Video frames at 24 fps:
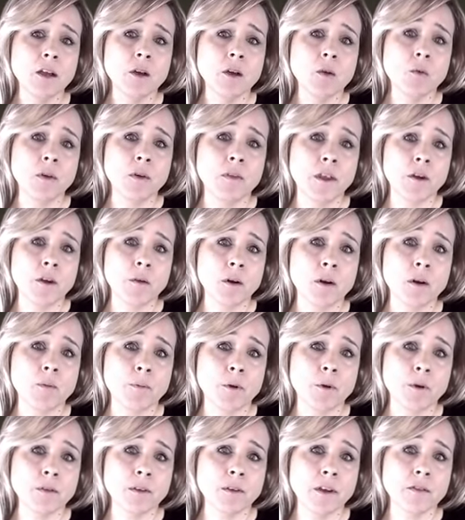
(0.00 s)
when there were
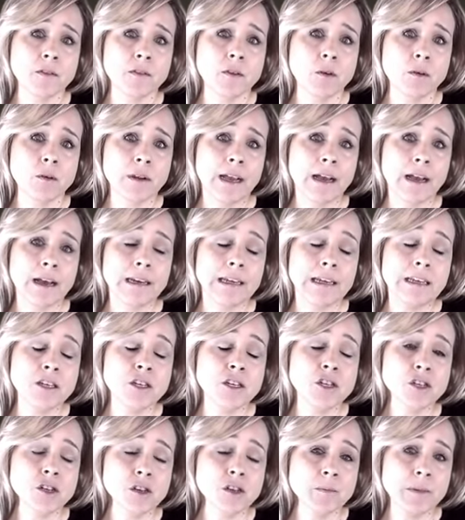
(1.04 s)
protests going on in
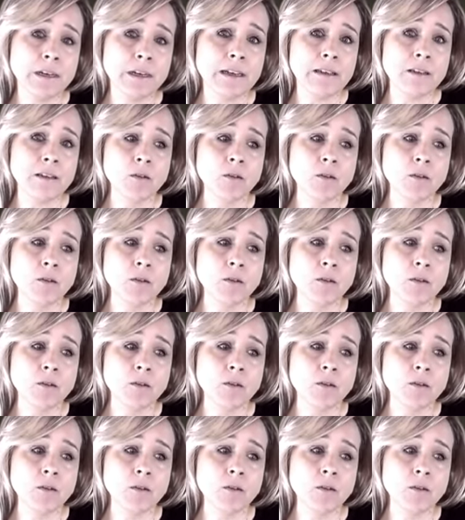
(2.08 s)
Germany.